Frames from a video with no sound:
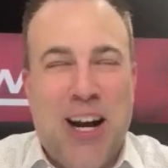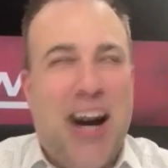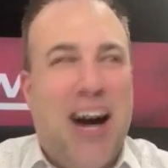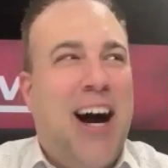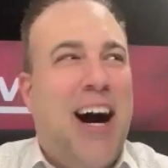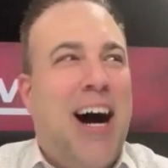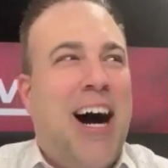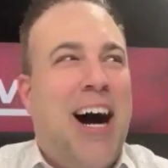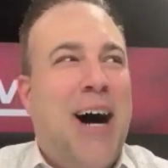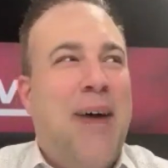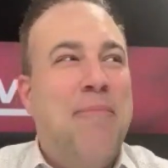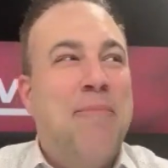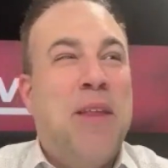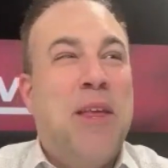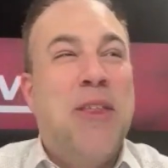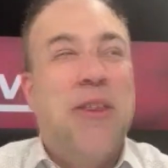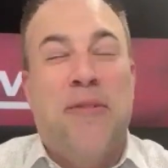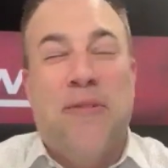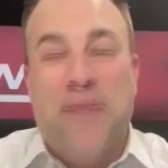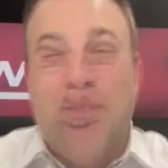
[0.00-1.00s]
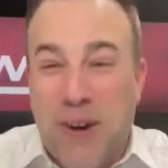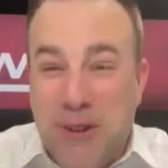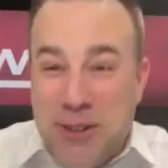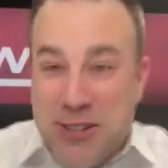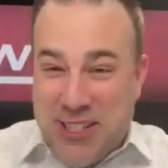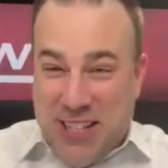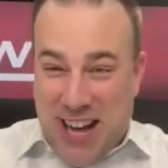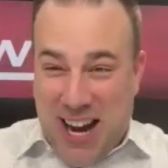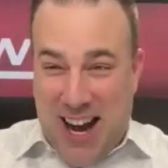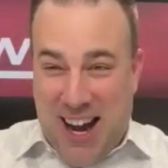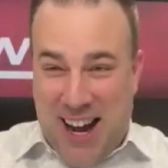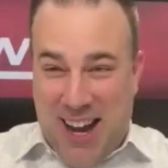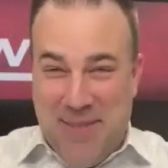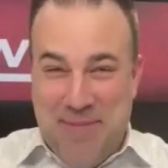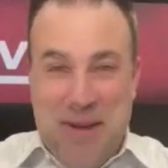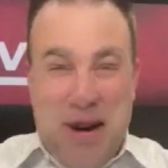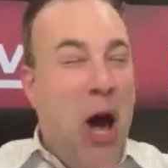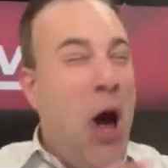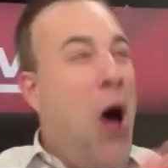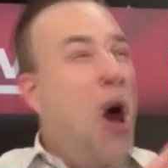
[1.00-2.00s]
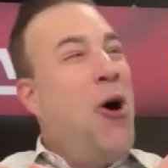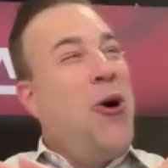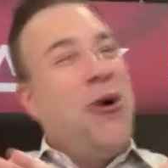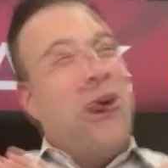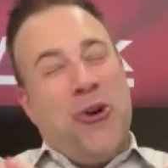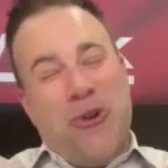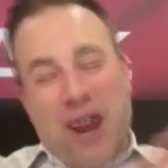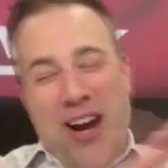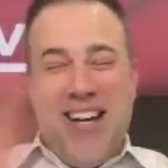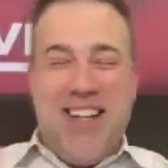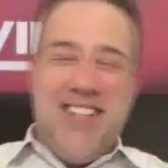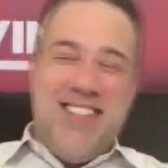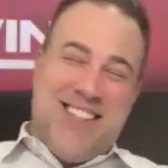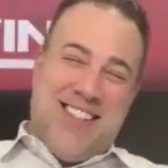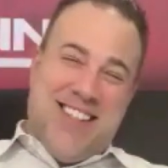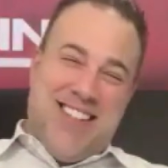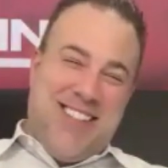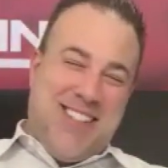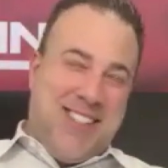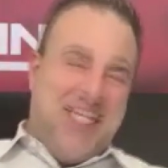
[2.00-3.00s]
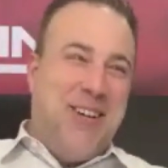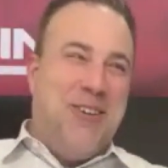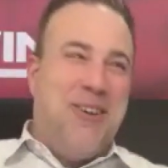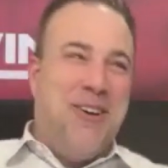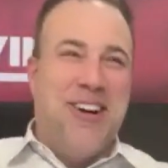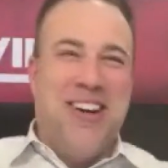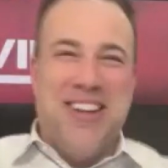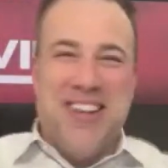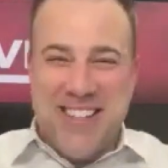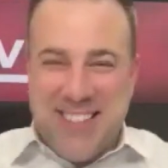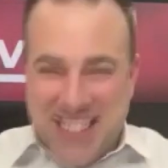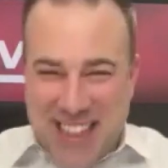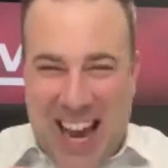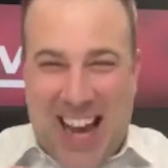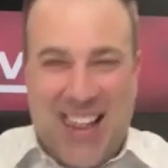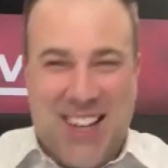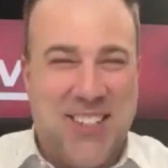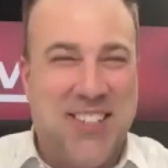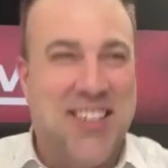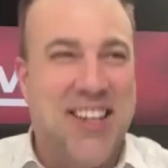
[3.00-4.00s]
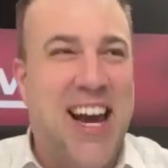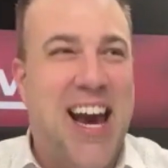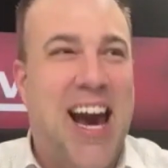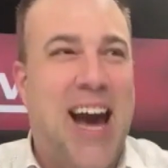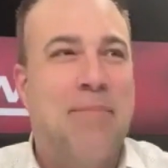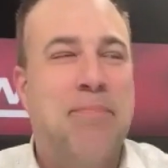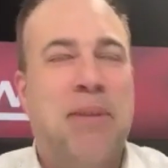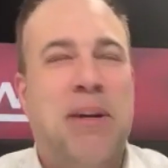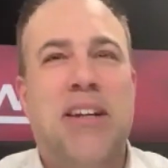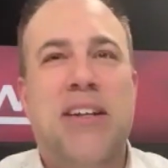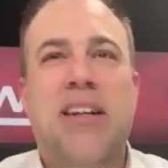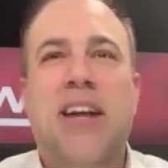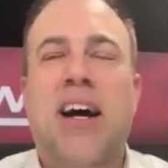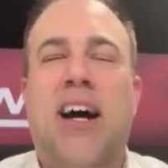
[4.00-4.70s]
The first time, crazy story. This actually happened.